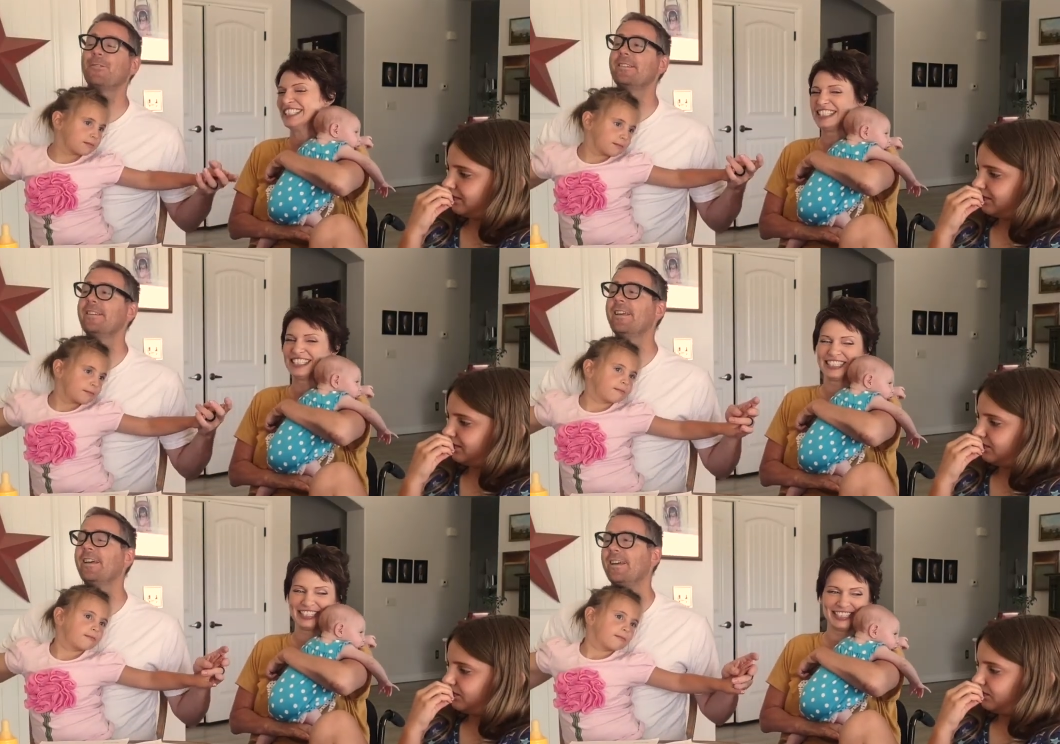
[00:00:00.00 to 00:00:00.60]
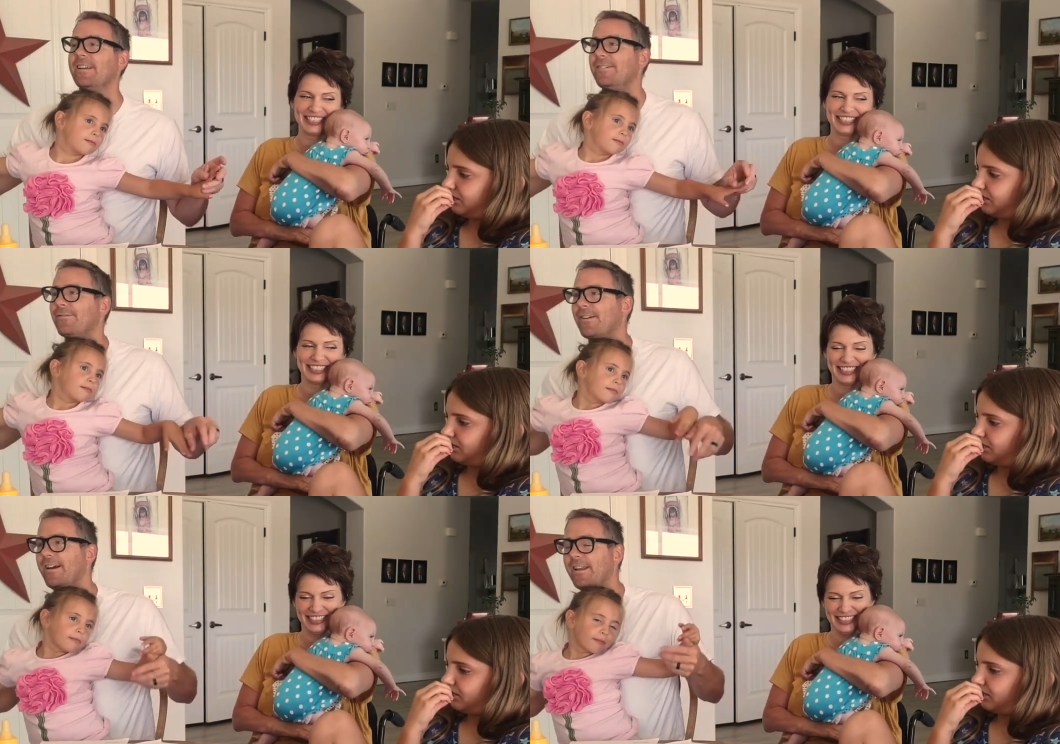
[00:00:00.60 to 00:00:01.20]
Speaker 1: what we did
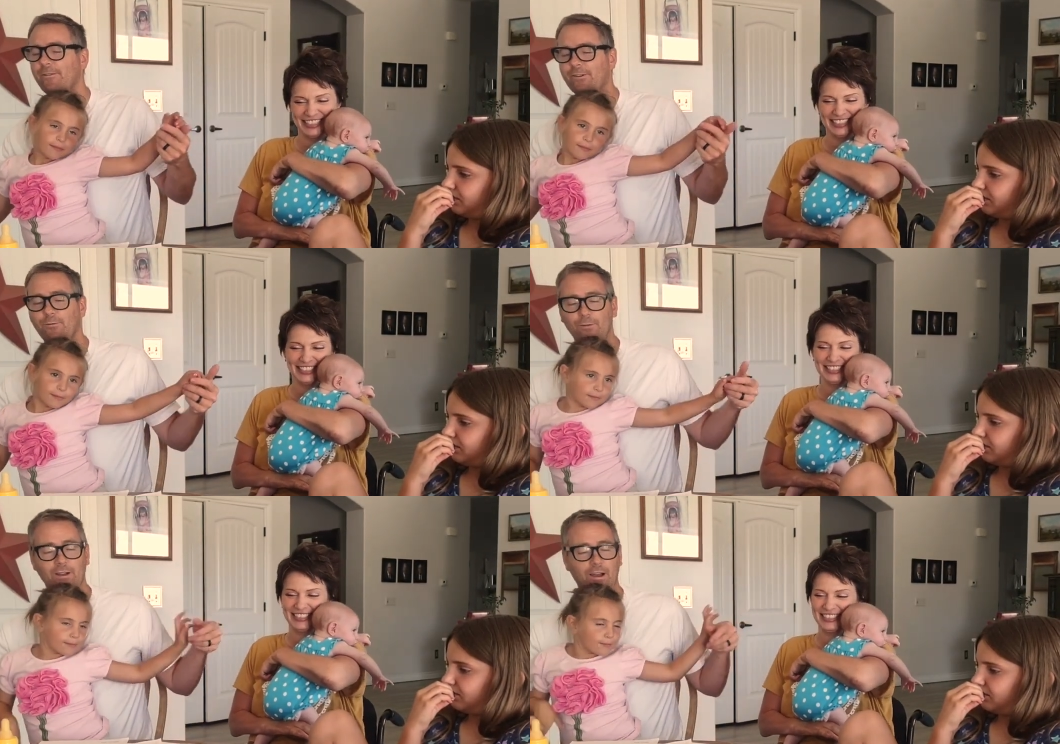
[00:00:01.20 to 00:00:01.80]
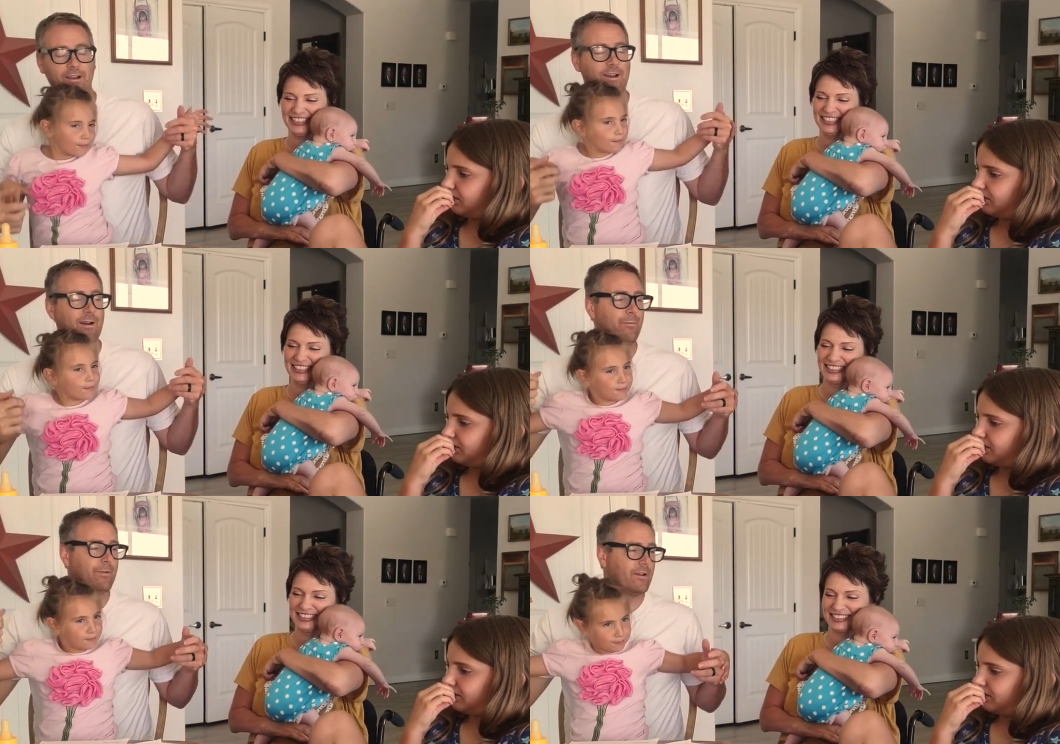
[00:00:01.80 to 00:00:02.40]
Friday, we got
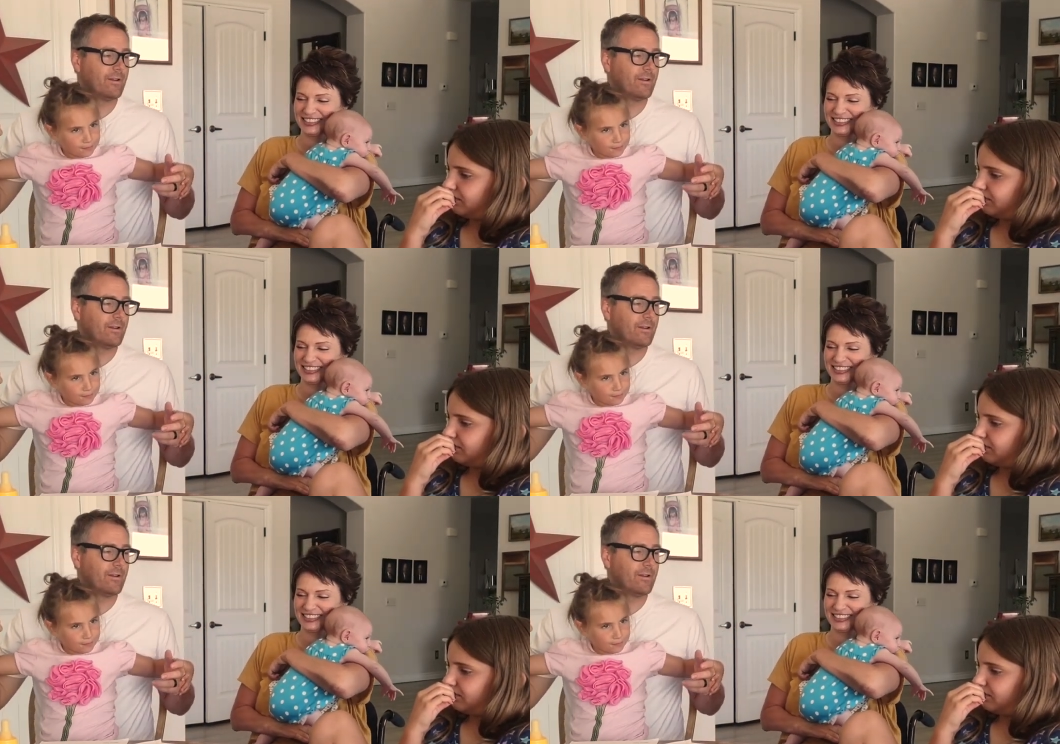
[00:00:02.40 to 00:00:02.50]
up.